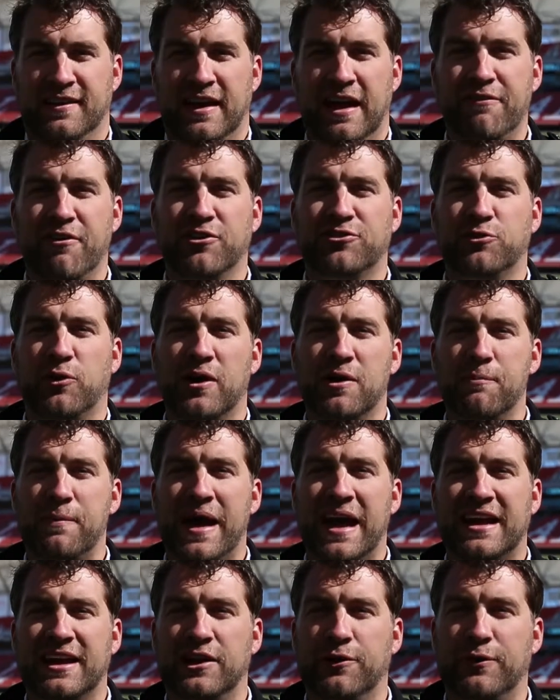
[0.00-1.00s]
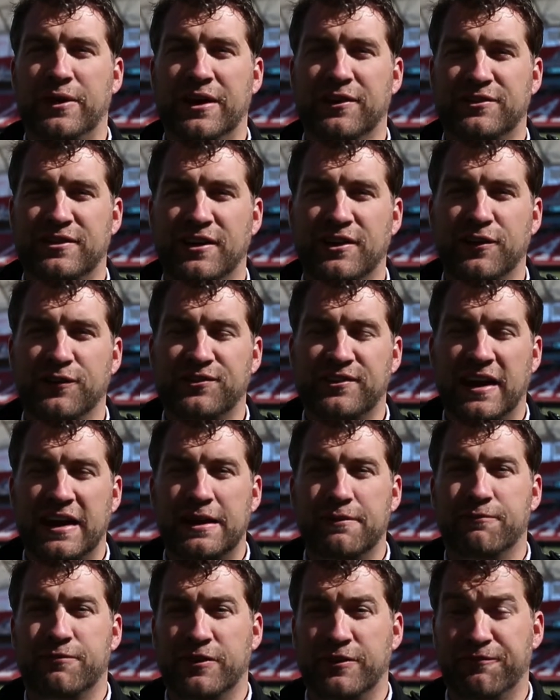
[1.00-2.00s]
Hey folks, welcome back into Rio Tinto
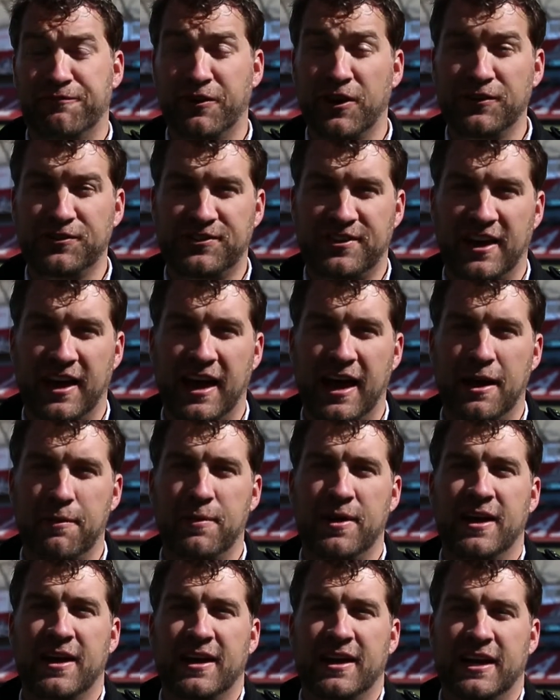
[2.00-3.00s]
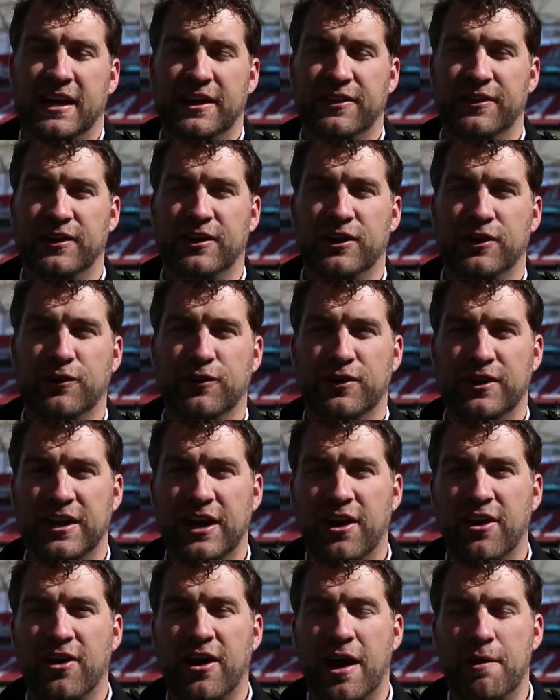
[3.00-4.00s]
Stadium for the first time in the new
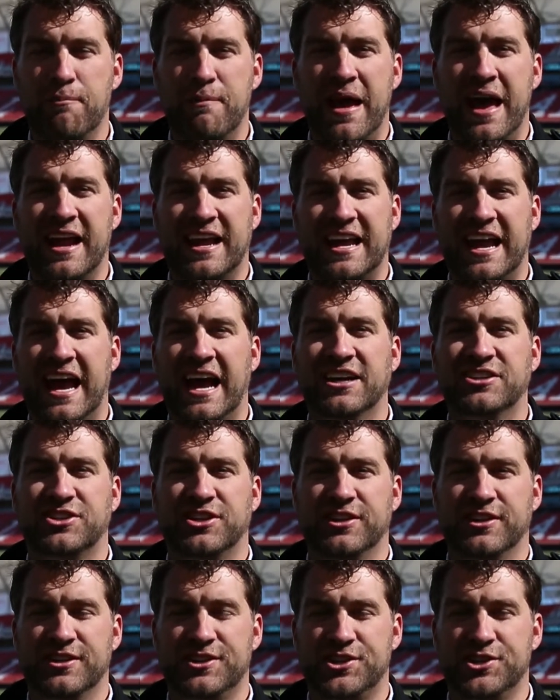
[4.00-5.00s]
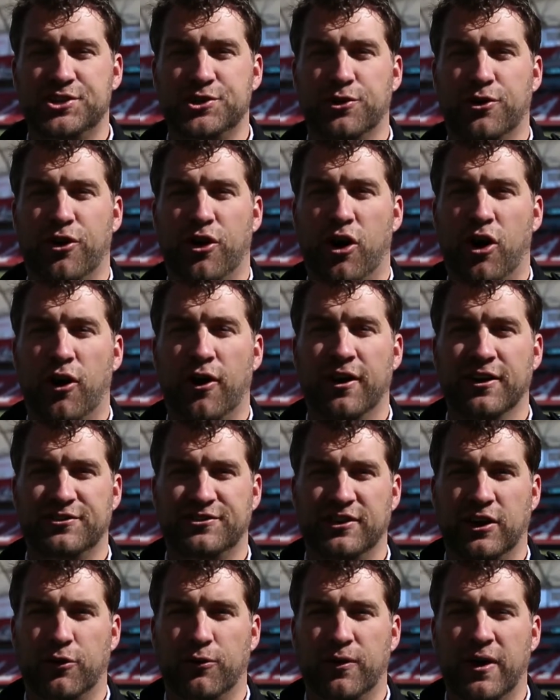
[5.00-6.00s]
year. I'm Matt Gashkin. This is your
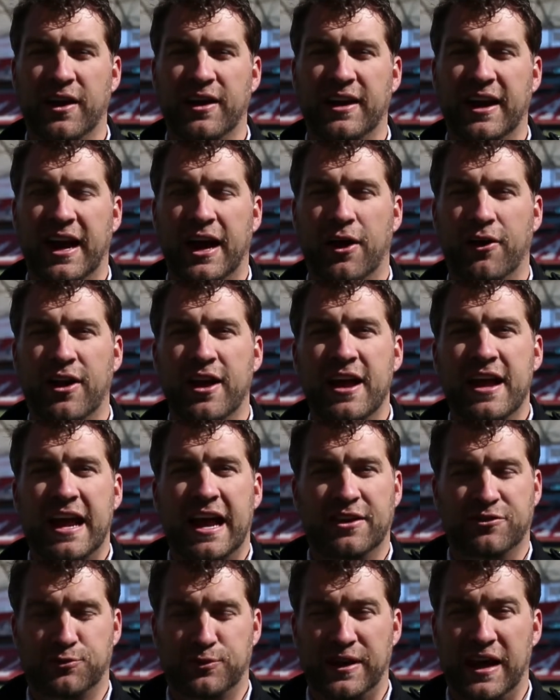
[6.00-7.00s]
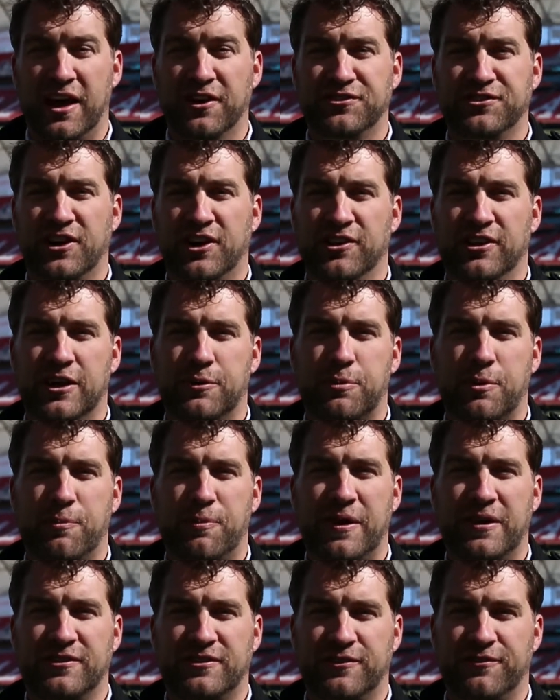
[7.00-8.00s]
RSL rundown as Real Salt Lake
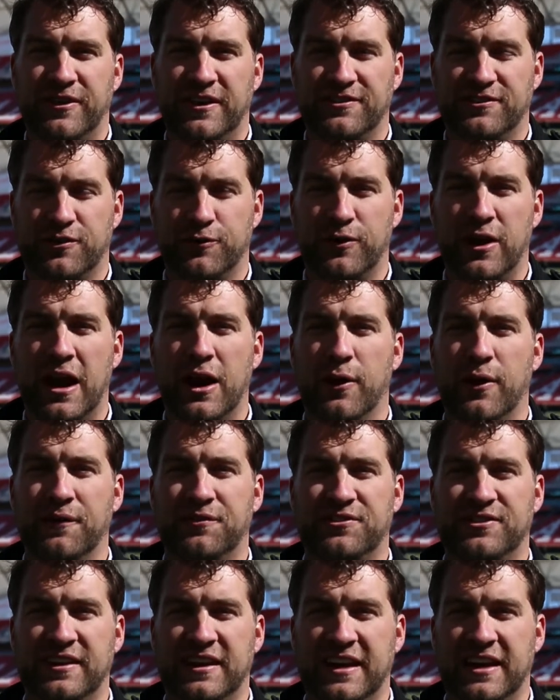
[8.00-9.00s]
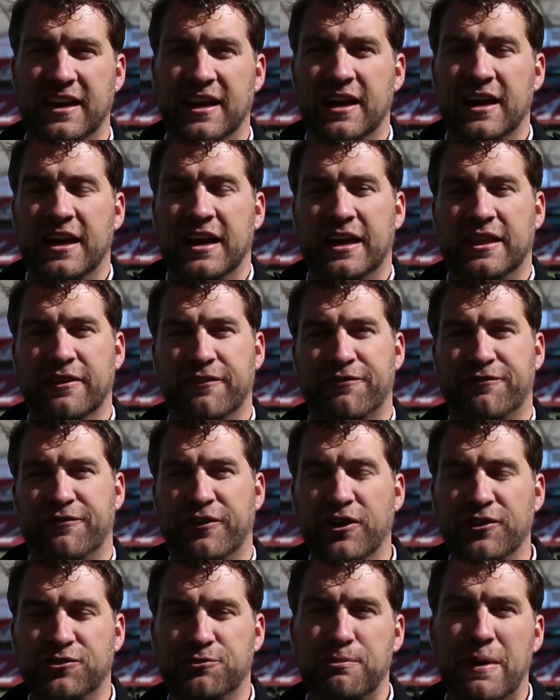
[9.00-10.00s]
prepares to face Toronto FC in the
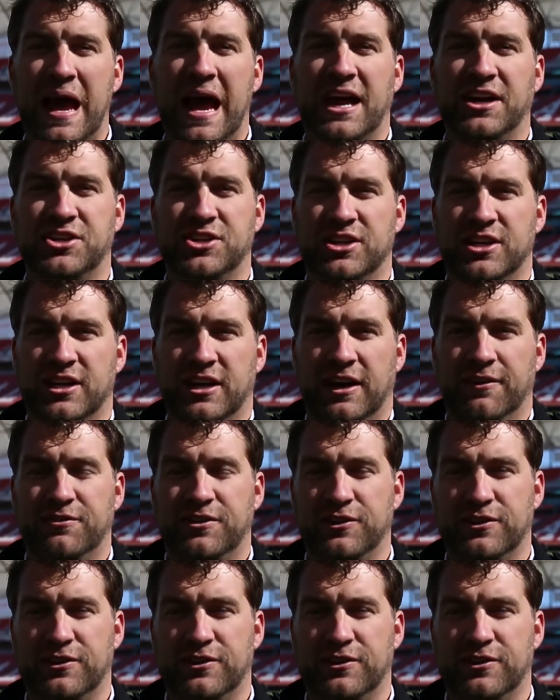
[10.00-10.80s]
first match of